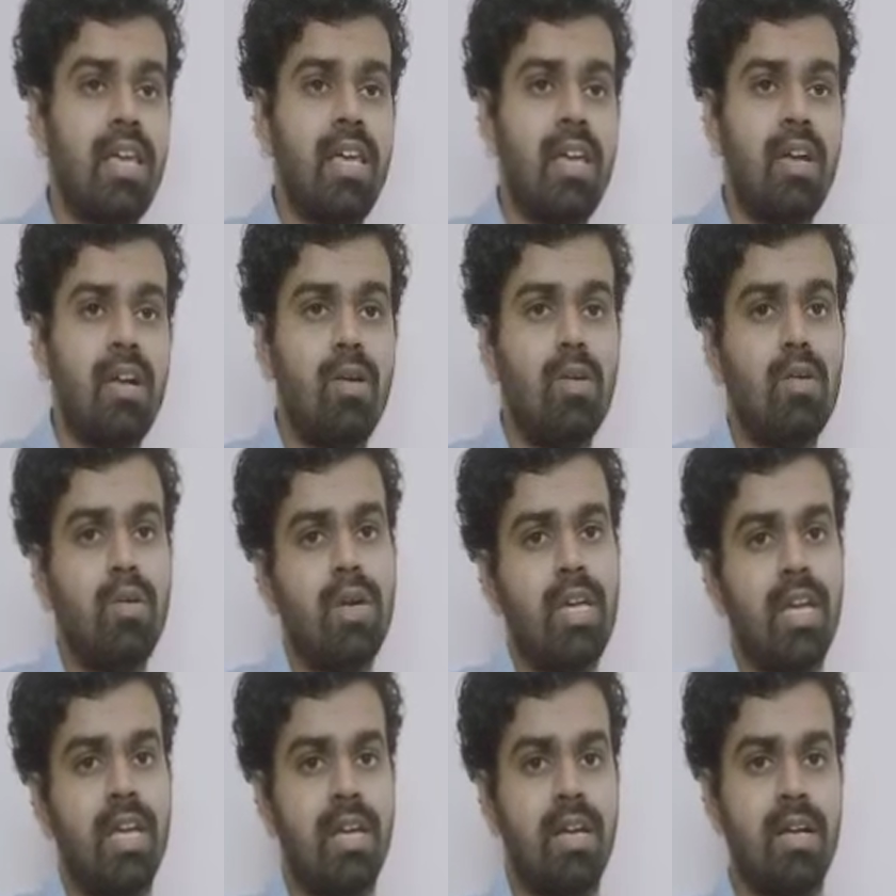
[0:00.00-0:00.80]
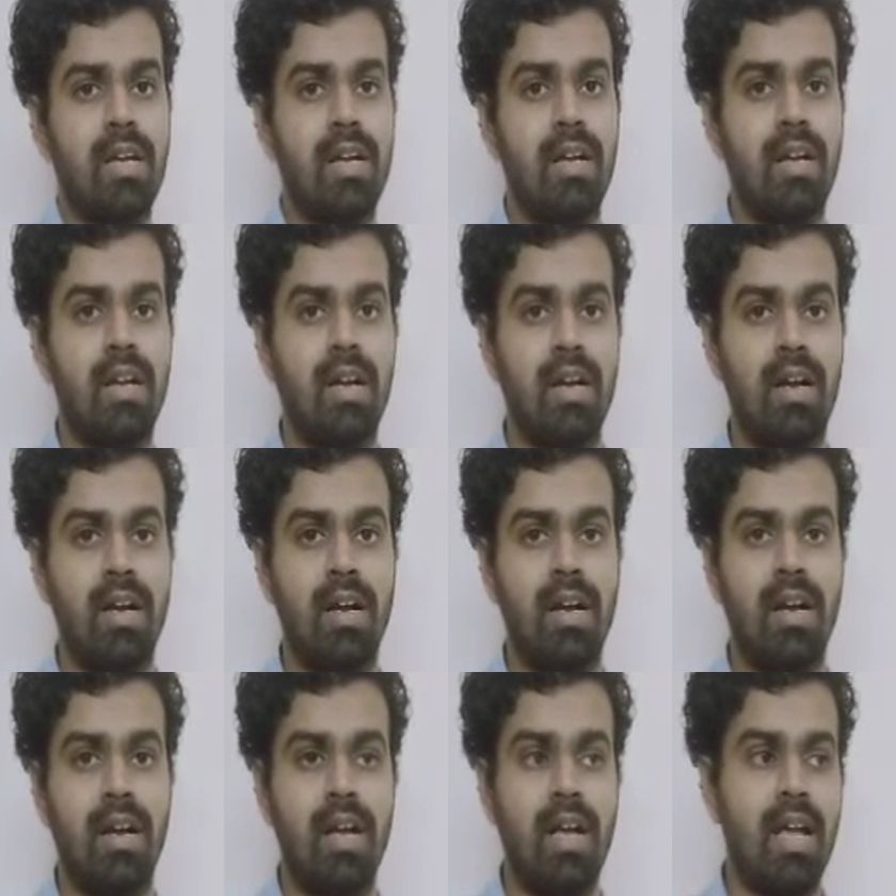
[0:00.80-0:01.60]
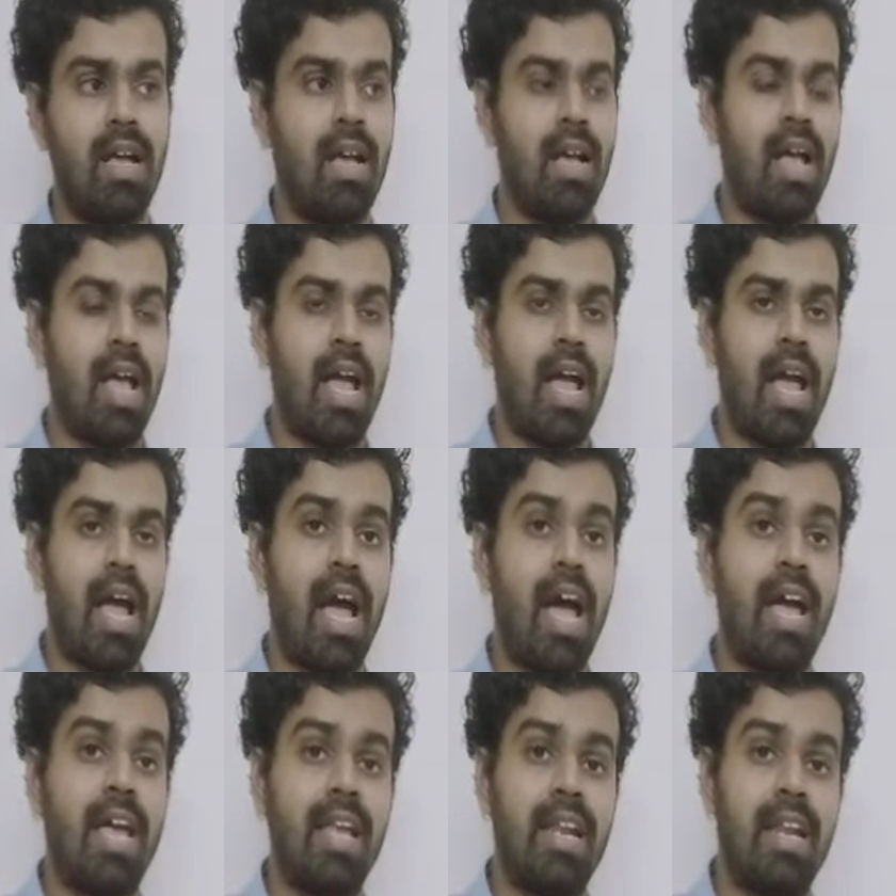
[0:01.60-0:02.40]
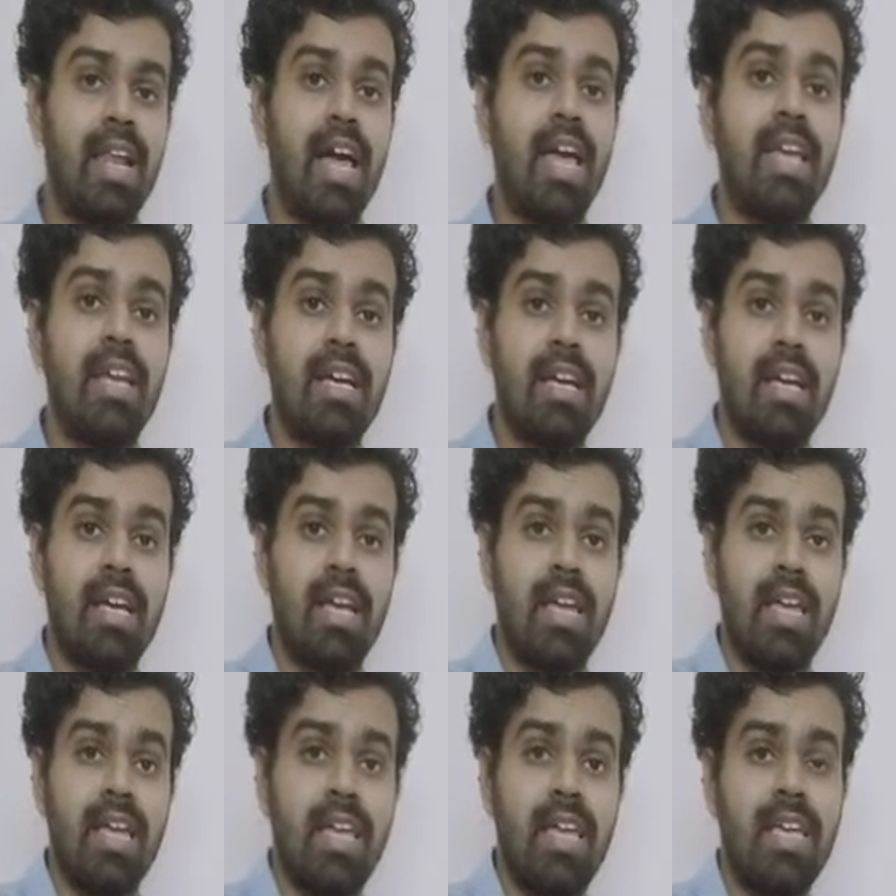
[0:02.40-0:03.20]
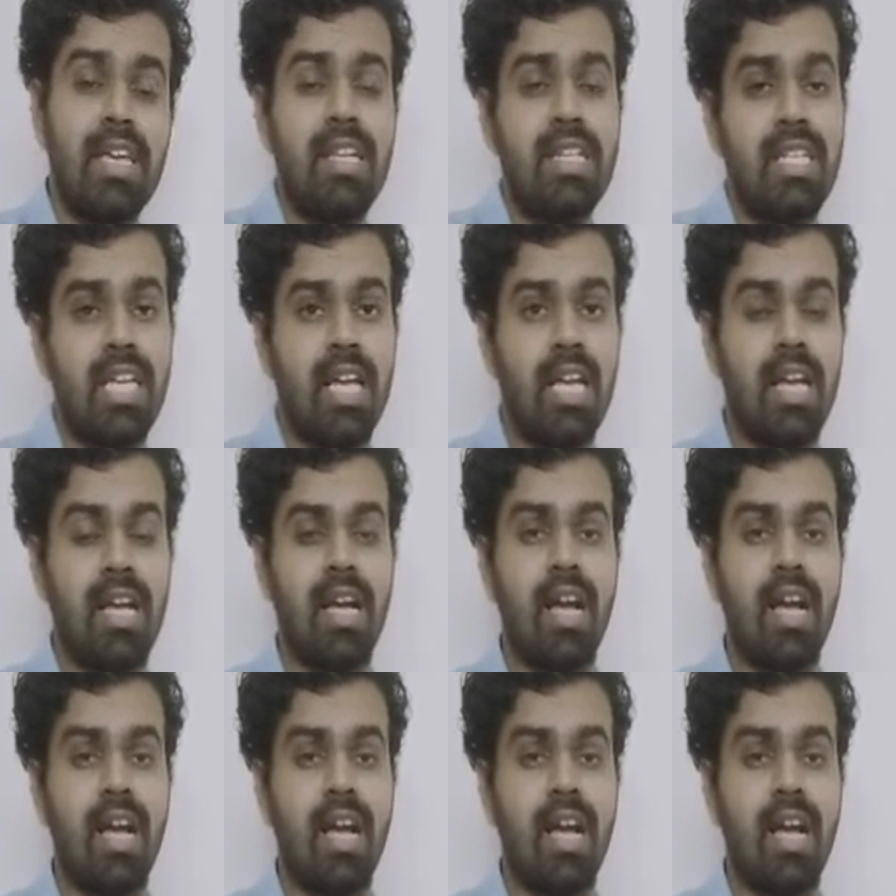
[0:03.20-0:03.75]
cooking, I like eating,